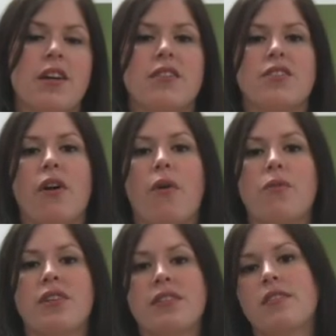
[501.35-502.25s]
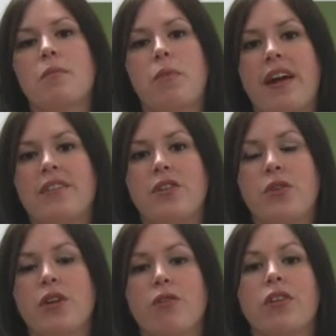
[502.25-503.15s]
So this is a brand that you
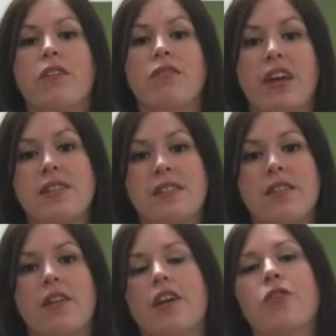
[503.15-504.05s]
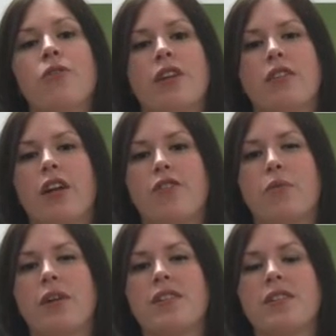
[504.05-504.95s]
can really invest in. I know that a lot of
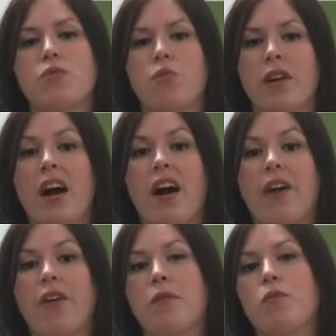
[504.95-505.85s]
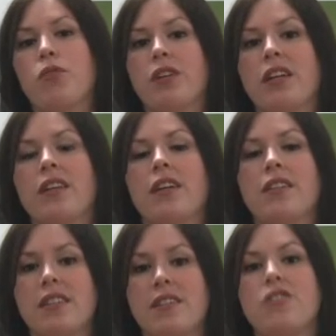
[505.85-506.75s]
their prices run higher. I mean, we're looking at like
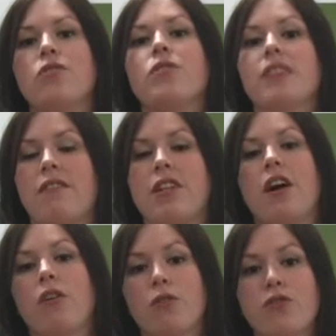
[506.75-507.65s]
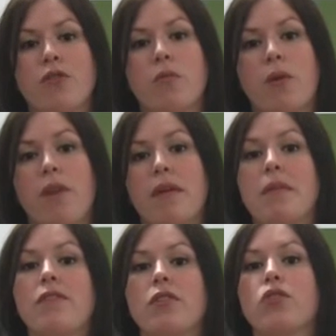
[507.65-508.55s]
$62 to $70 for a bra,
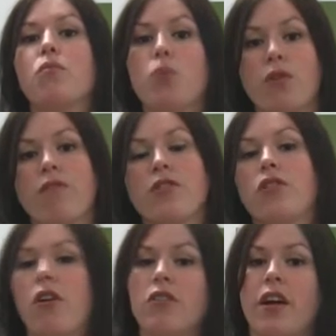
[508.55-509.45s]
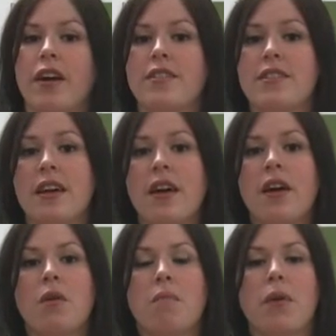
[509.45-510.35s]
maybe even a little more for the long lines.
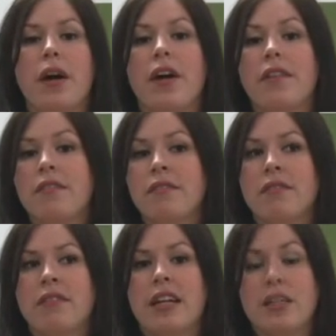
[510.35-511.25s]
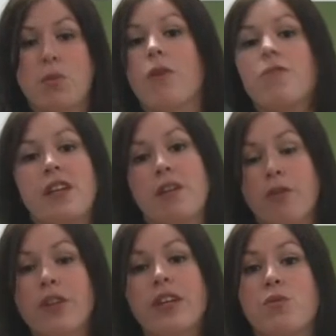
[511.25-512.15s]
But it's worth it. It
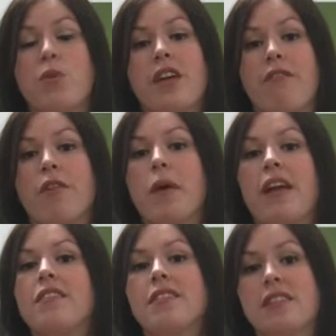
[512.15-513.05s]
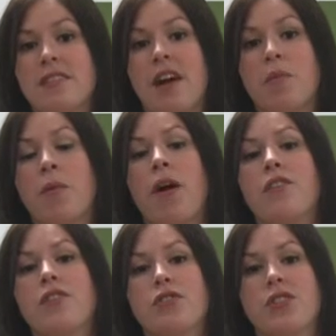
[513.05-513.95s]
really is worth every penny. This is not a bra
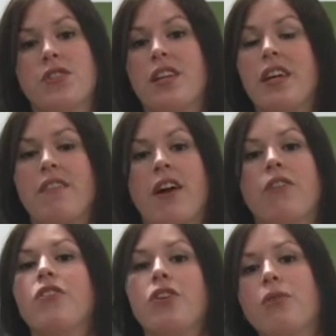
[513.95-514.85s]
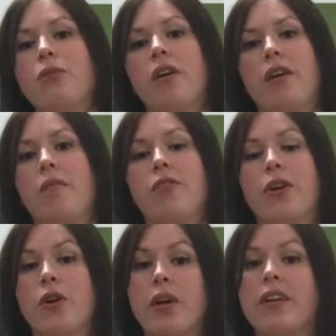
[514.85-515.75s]
that's just going to give out on you
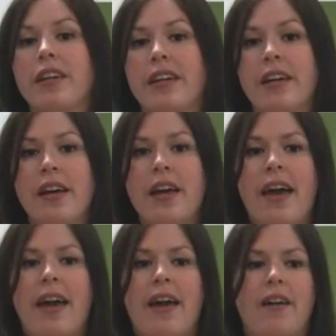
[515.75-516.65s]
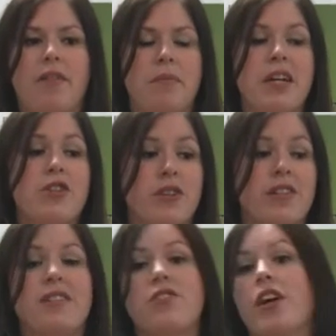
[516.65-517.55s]
very quickly. And
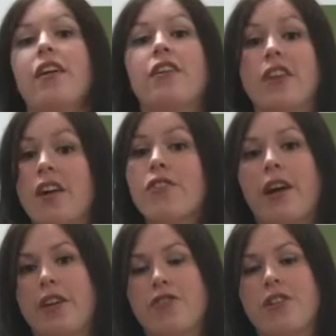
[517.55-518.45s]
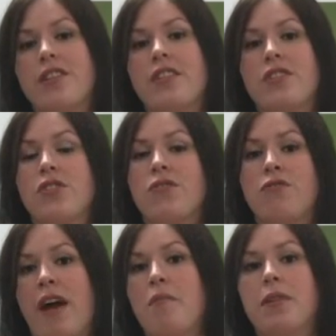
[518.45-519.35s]
Beatrix is yet another entry that's just
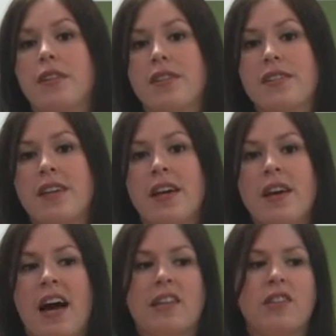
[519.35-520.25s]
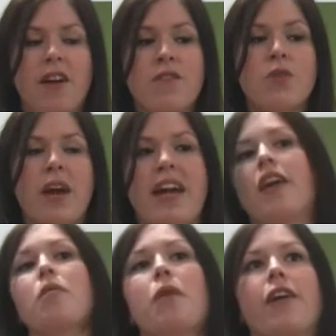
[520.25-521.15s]
fabulous. I love the way
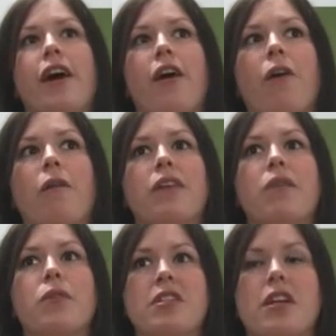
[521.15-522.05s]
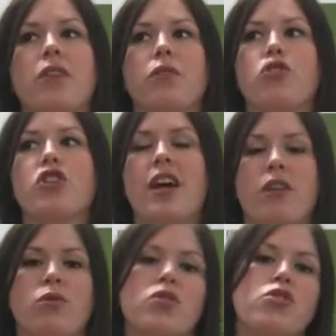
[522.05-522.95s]
Anna Pardal, in particular,
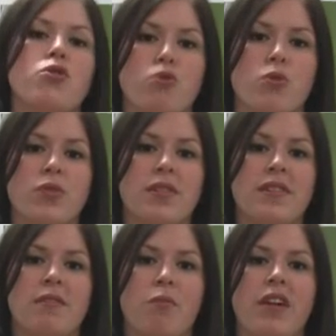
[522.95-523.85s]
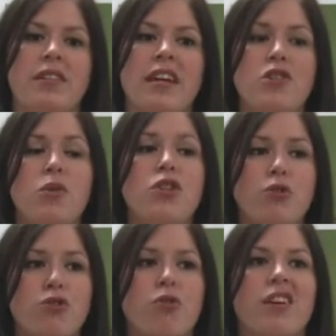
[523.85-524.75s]
channels neutrals. When they do a
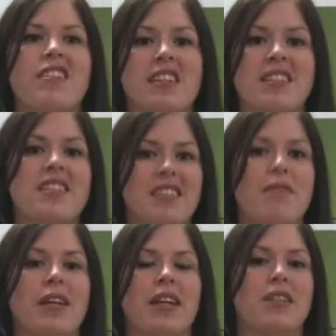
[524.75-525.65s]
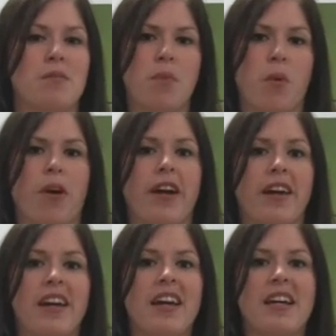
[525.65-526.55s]
neutral, it doesn't seem like it's
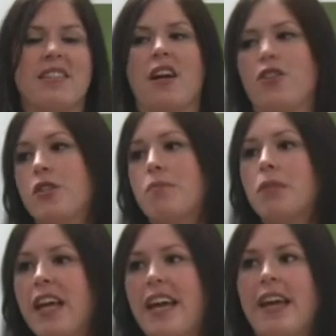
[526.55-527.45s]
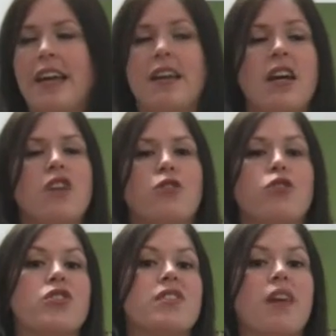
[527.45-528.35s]
boring. It's not just plain.
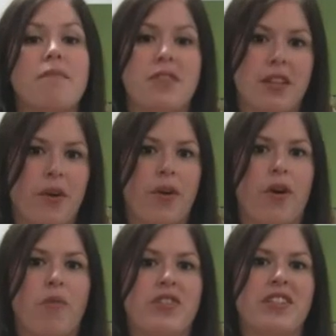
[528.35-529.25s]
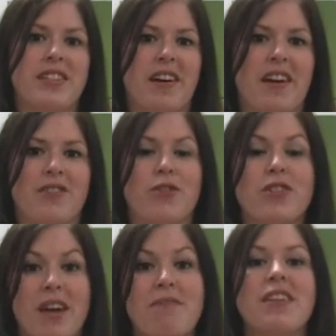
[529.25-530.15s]
There's something going on with the design. There's
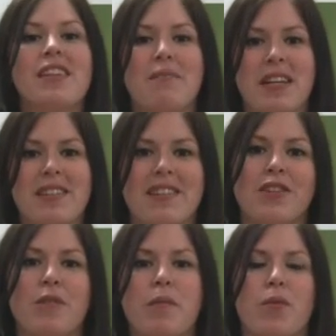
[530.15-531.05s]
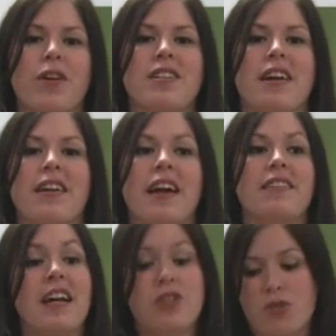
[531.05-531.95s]
something that makes it a little bit more exciting.
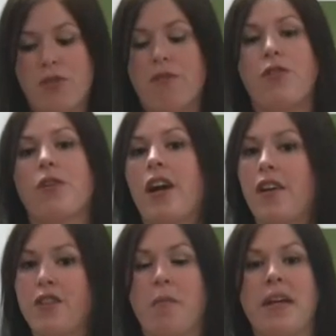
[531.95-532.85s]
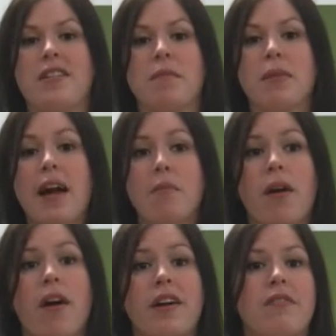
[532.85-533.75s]
And that's true of your kind of your basic black
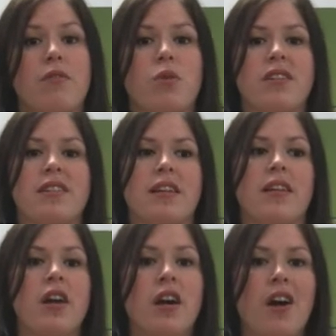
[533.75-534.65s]
bra, even ones that